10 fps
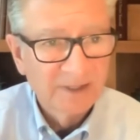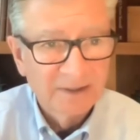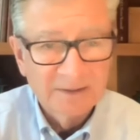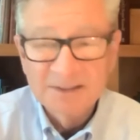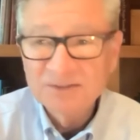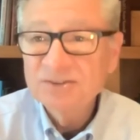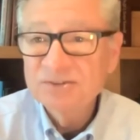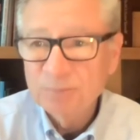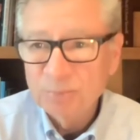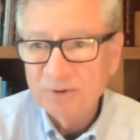This is
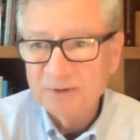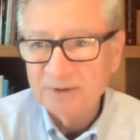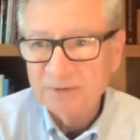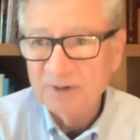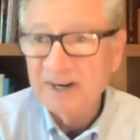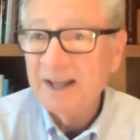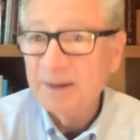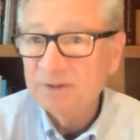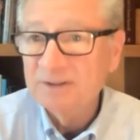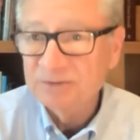important, what
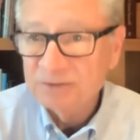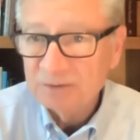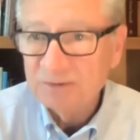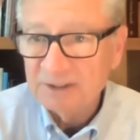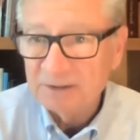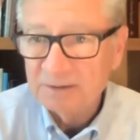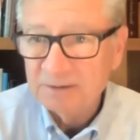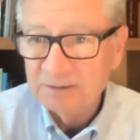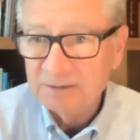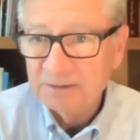Apple is doing,
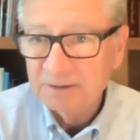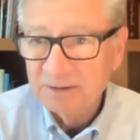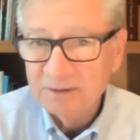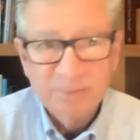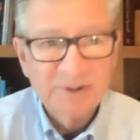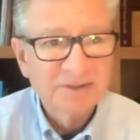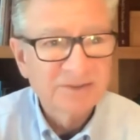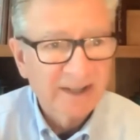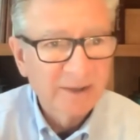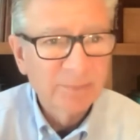because
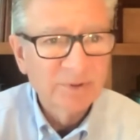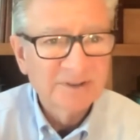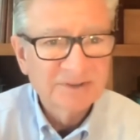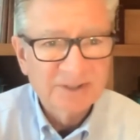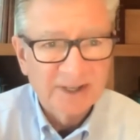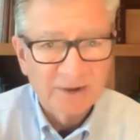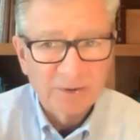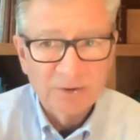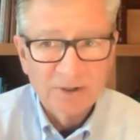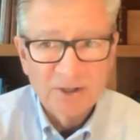Apple is
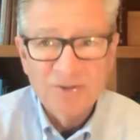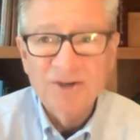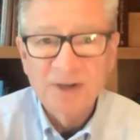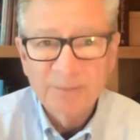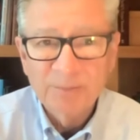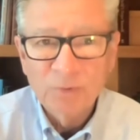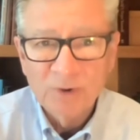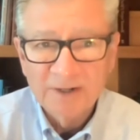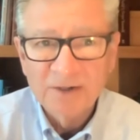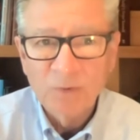now the number
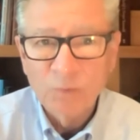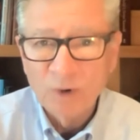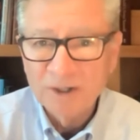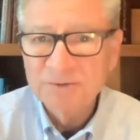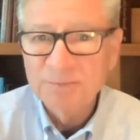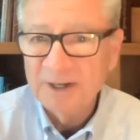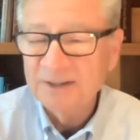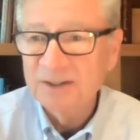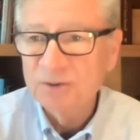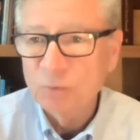one watch
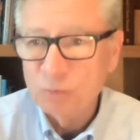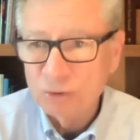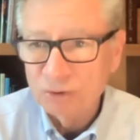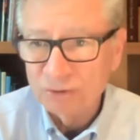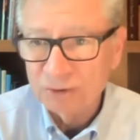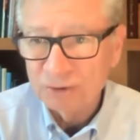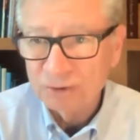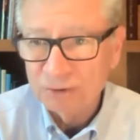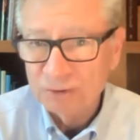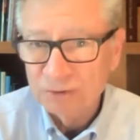brand in the world,
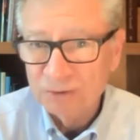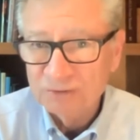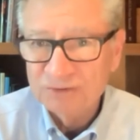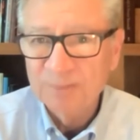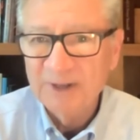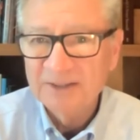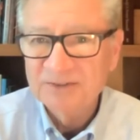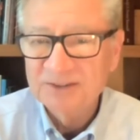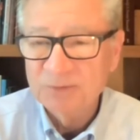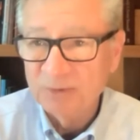
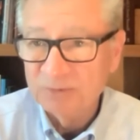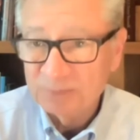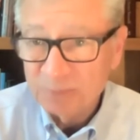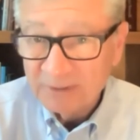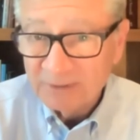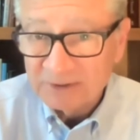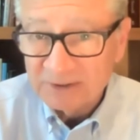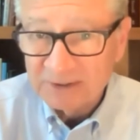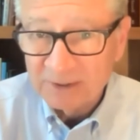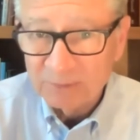surpassing what was
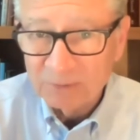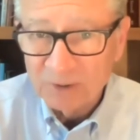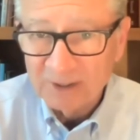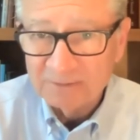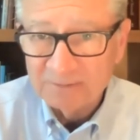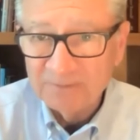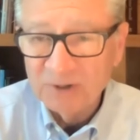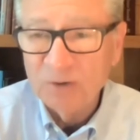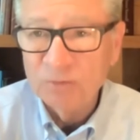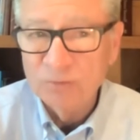previously number one,
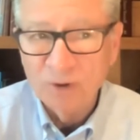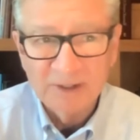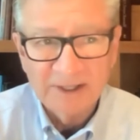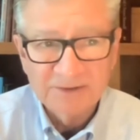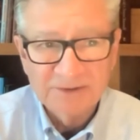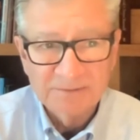Rolex.